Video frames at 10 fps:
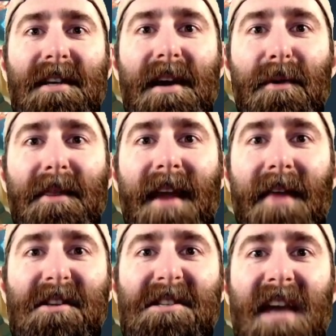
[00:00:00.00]
here with
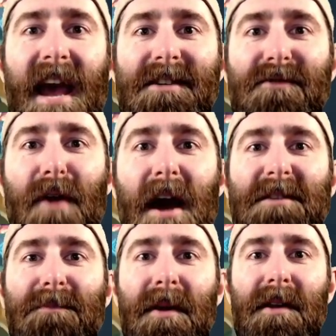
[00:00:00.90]
another Chess
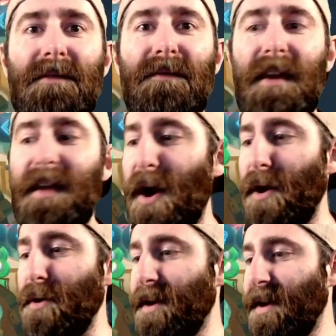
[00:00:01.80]
Rush build
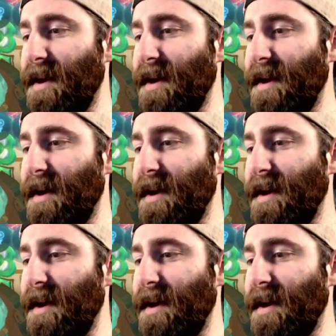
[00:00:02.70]
video,